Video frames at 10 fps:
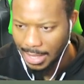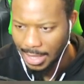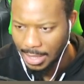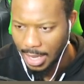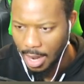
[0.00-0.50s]

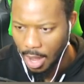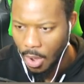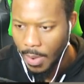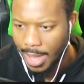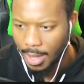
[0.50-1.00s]
access to here.
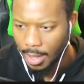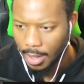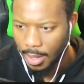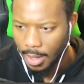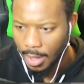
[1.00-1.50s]
Oh, wait,
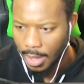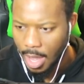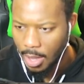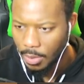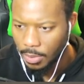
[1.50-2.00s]
I
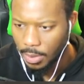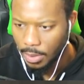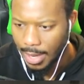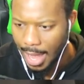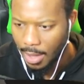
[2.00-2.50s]
think I can go
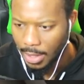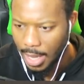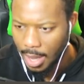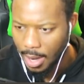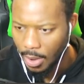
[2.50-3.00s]
down
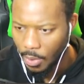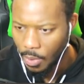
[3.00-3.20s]
here.